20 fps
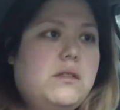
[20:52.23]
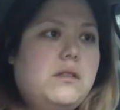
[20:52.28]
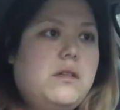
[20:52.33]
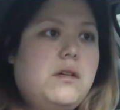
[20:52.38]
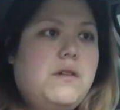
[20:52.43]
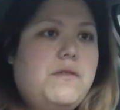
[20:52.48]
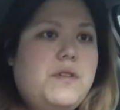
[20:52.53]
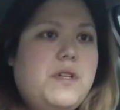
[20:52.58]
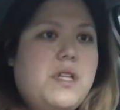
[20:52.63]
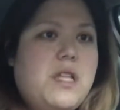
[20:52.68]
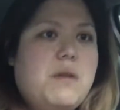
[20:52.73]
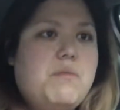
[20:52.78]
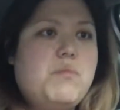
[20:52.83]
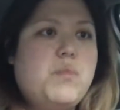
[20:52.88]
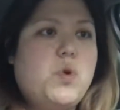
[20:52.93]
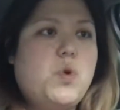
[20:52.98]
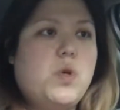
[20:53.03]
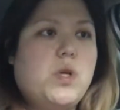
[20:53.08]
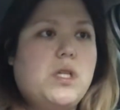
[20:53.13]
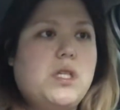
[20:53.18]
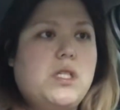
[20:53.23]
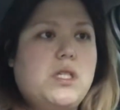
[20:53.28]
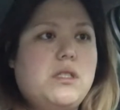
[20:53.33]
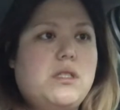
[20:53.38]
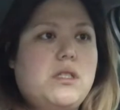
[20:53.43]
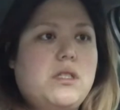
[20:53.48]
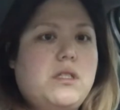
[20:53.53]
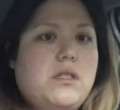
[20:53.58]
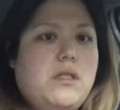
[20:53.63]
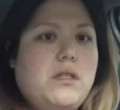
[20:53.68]
Hopefully that board
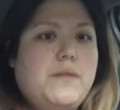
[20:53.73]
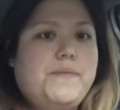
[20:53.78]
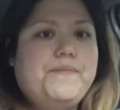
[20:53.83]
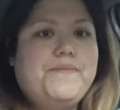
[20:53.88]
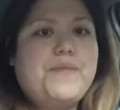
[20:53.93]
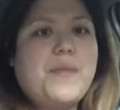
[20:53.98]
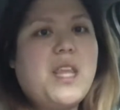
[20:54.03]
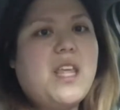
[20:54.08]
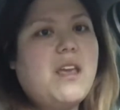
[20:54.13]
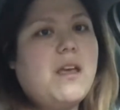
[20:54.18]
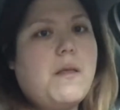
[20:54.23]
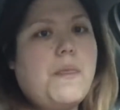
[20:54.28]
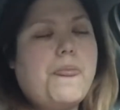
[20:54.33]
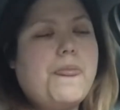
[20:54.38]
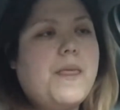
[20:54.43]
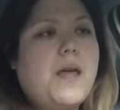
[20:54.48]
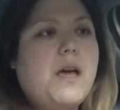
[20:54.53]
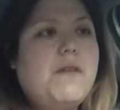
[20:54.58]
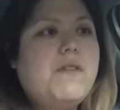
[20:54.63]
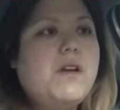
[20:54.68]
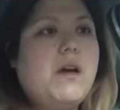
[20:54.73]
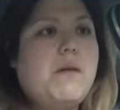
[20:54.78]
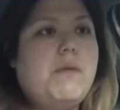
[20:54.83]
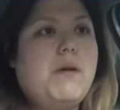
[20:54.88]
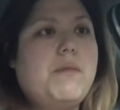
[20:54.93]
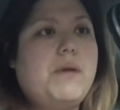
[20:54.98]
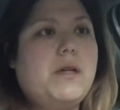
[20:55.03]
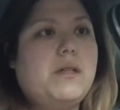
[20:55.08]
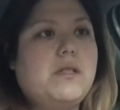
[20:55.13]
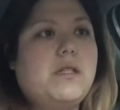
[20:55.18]
doesn't. I haven't got
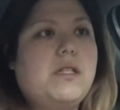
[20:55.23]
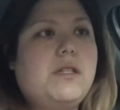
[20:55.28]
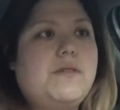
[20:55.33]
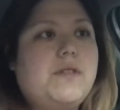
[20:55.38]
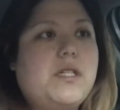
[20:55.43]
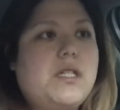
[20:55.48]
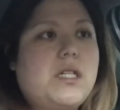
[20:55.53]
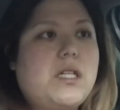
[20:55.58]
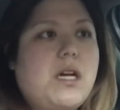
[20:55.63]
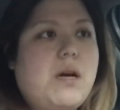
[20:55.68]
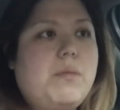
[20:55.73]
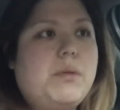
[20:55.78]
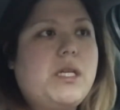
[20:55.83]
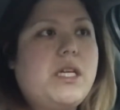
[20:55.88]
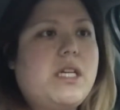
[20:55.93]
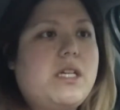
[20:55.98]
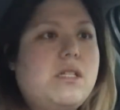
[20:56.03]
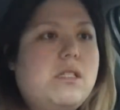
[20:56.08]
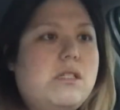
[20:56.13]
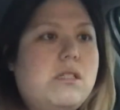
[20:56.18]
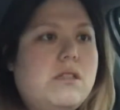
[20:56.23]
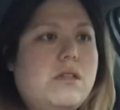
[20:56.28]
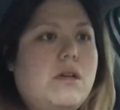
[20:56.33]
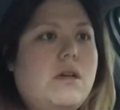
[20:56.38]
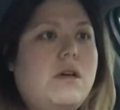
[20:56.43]
my mail delivered in a couple days.